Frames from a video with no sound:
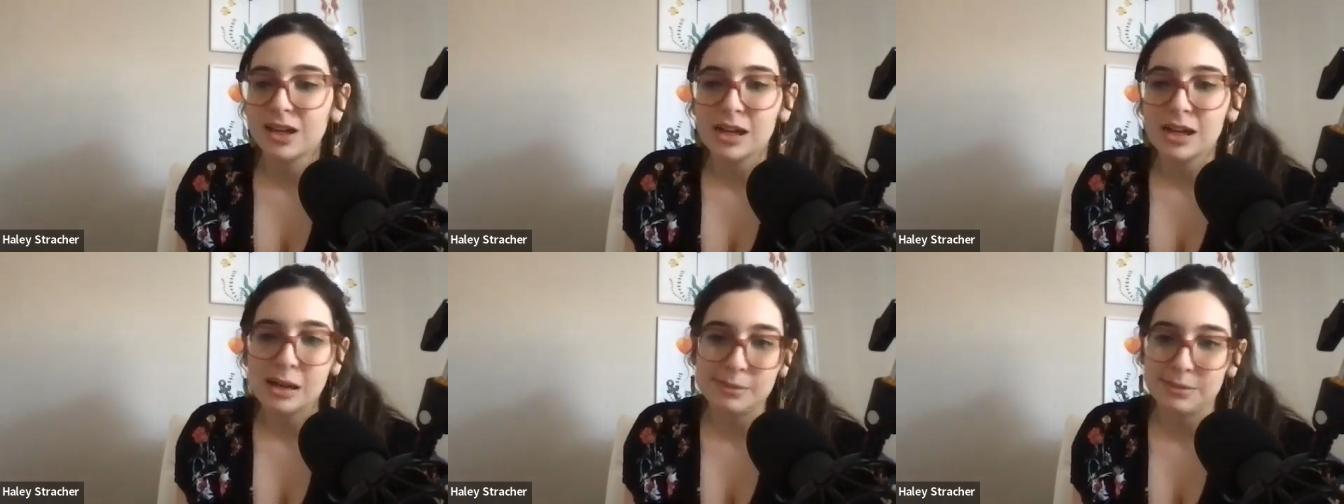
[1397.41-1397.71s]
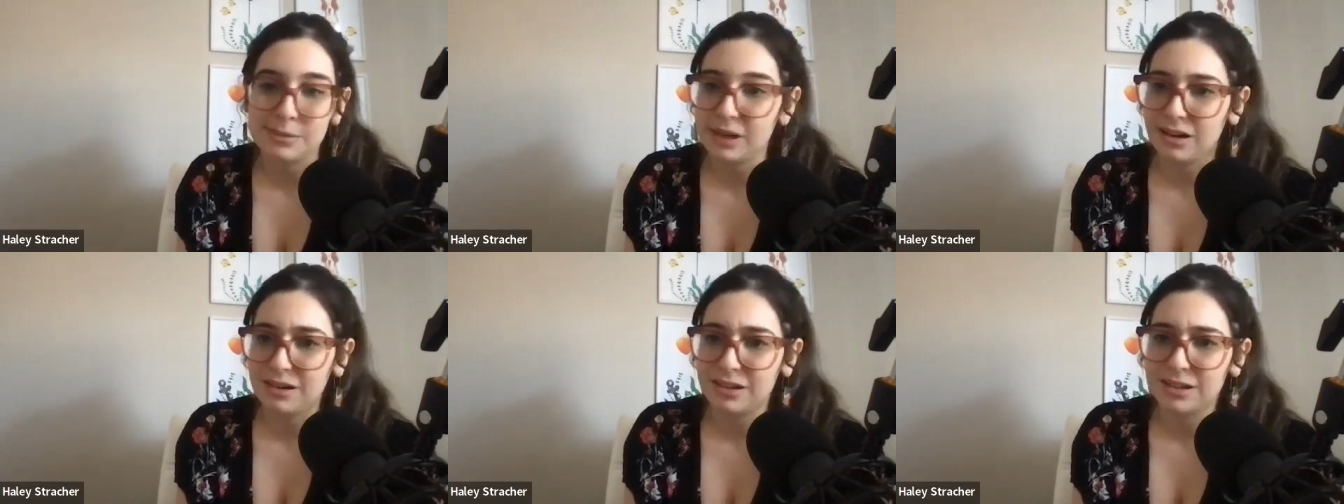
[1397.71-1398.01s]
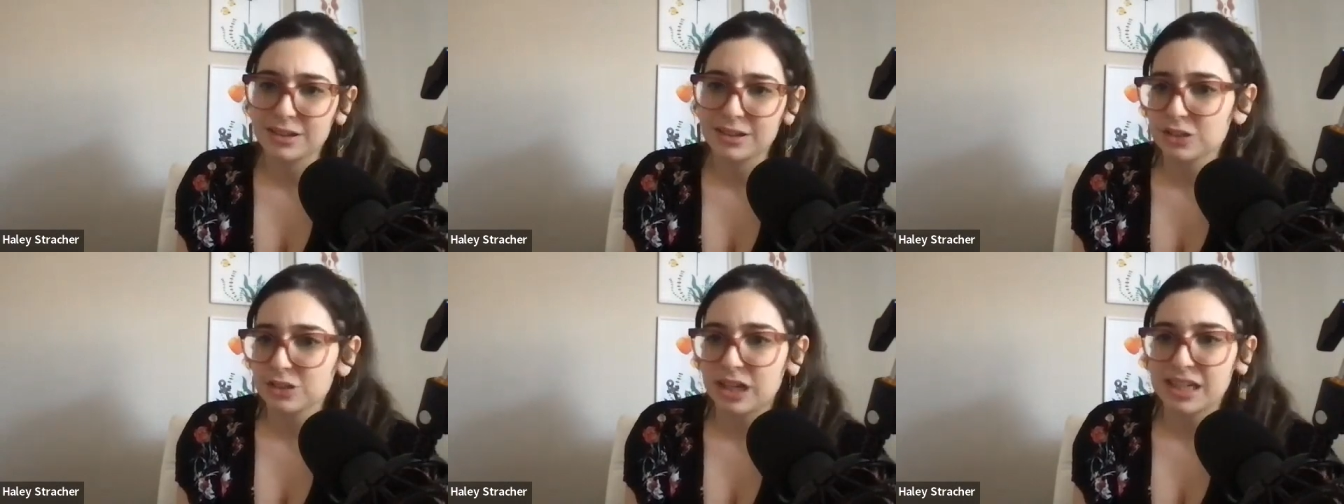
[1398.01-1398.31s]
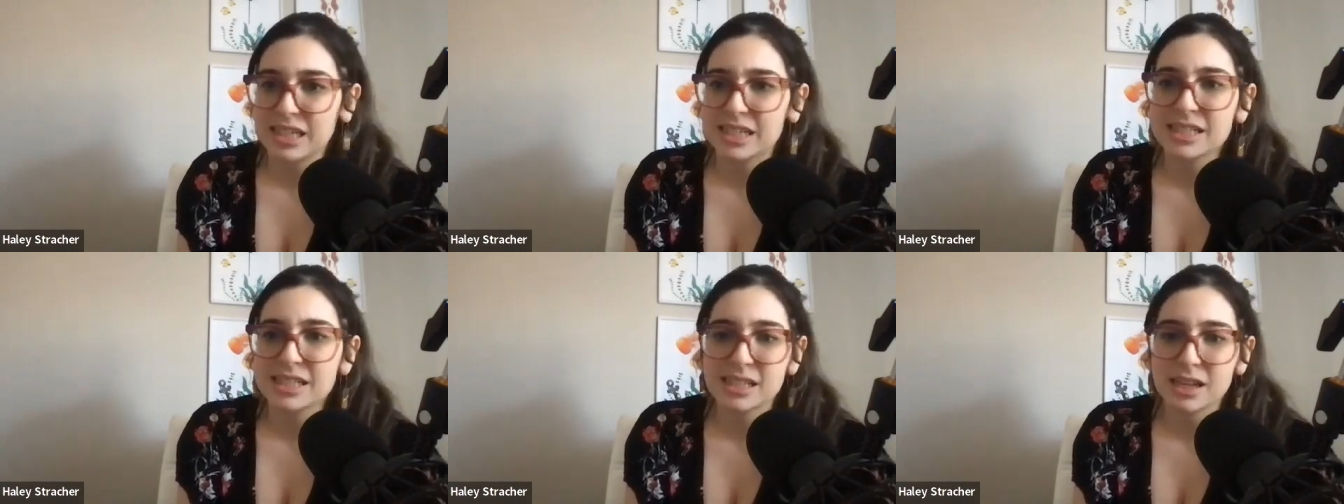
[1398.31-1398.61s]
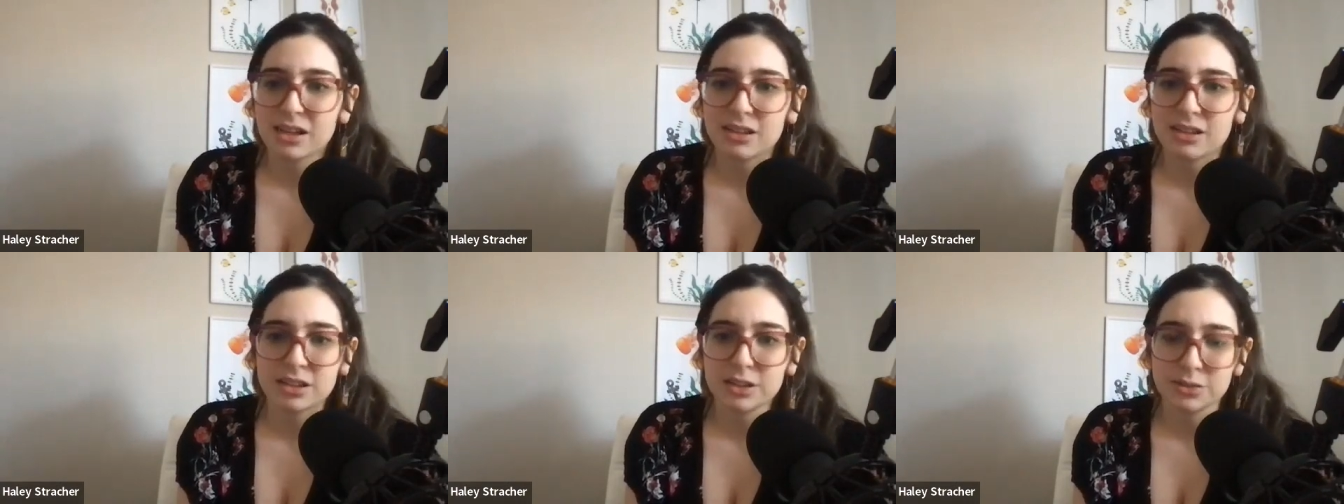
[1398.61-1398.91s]
i'm not going to try to
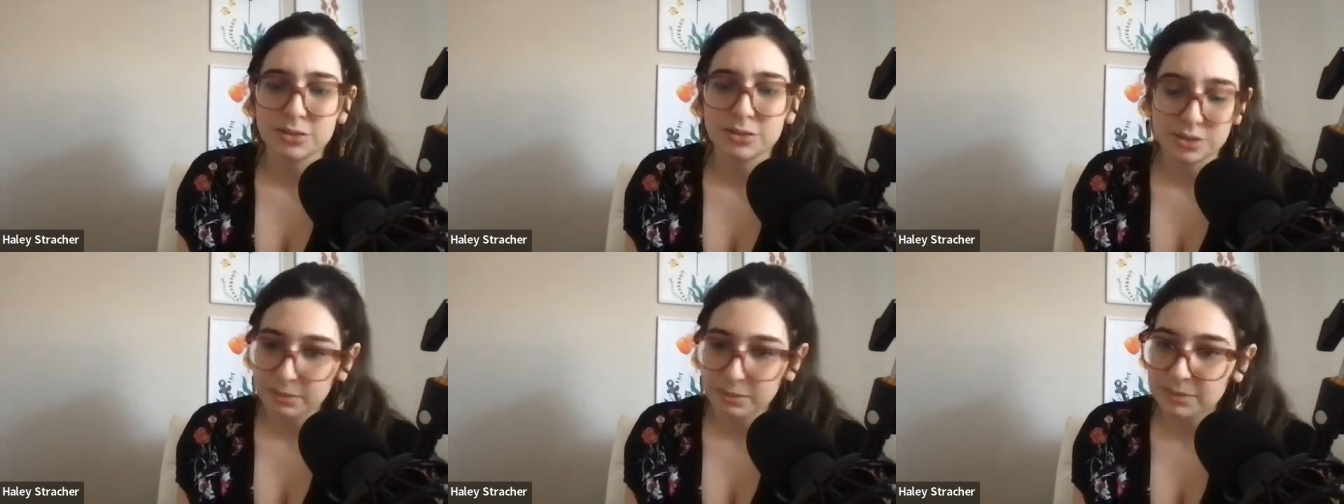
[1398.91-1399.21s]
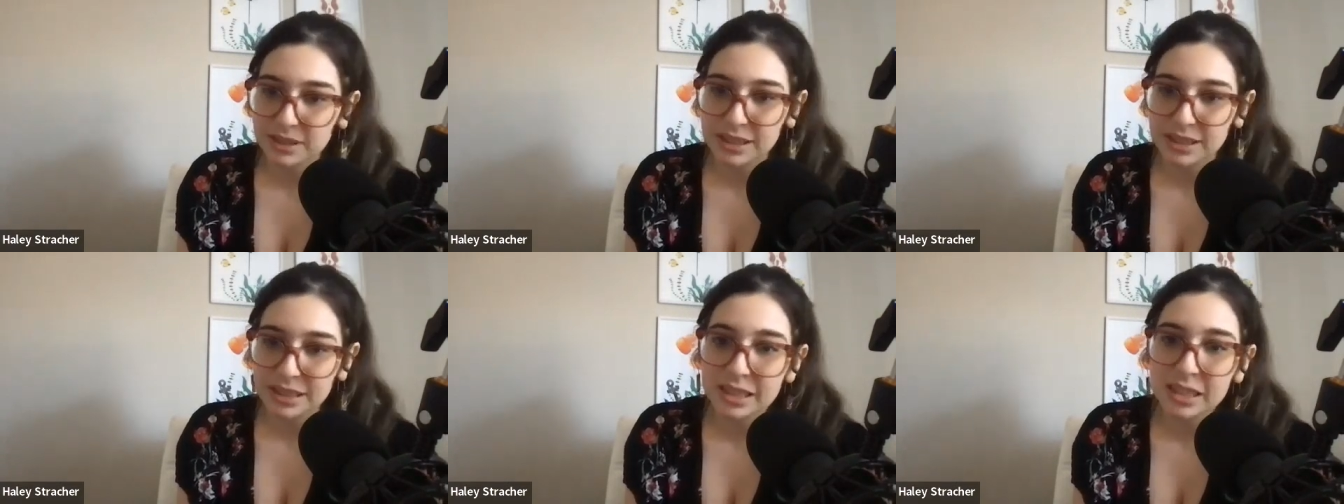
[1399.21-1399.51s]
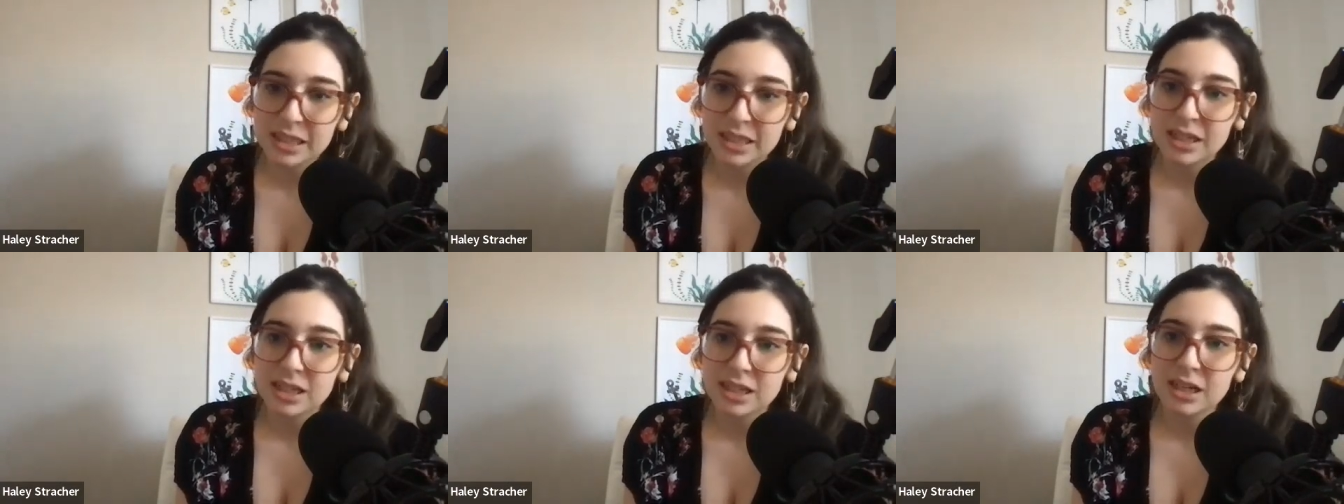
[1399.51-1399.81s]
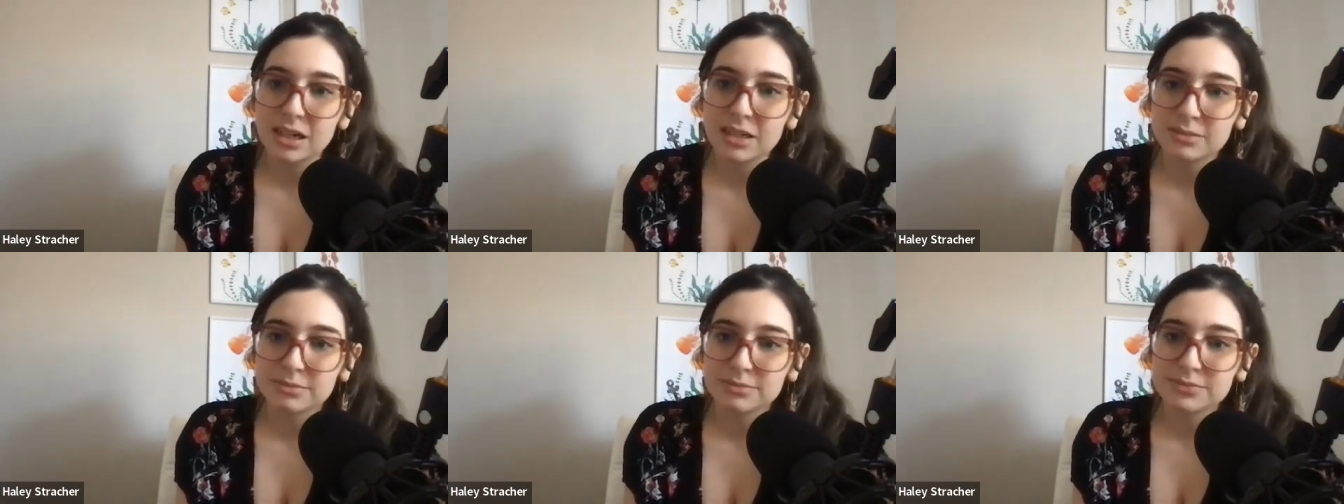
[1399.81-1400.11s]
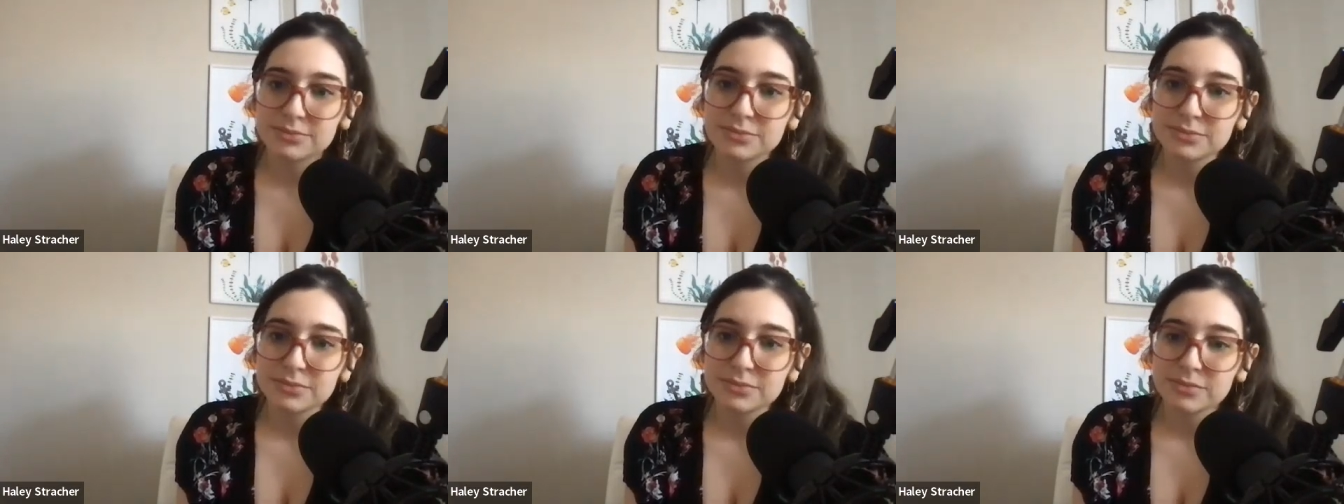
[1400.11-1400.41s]
sell you something
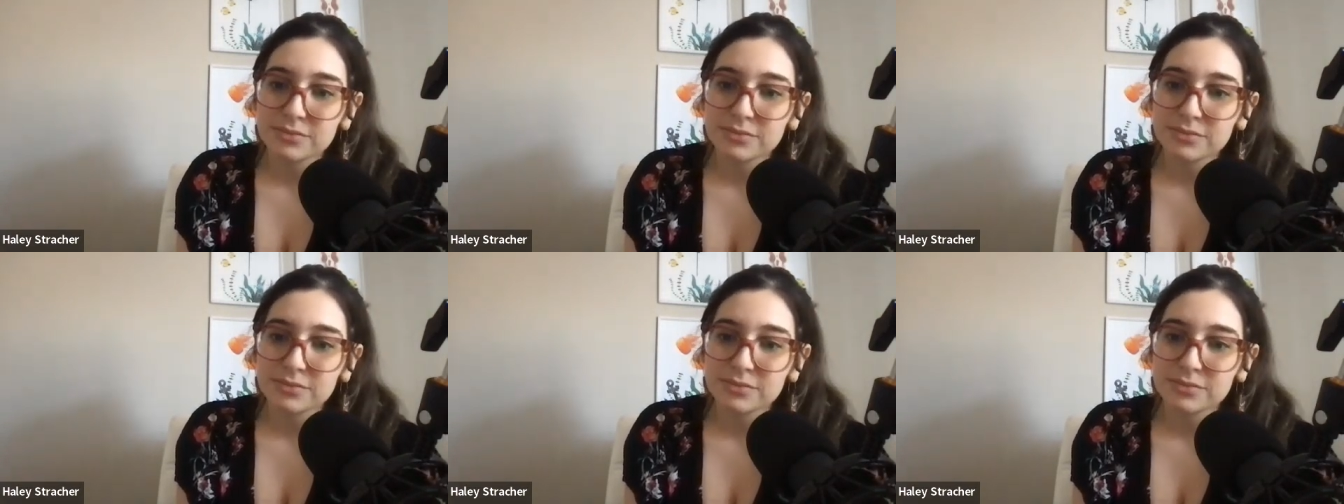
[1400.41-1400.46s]
um,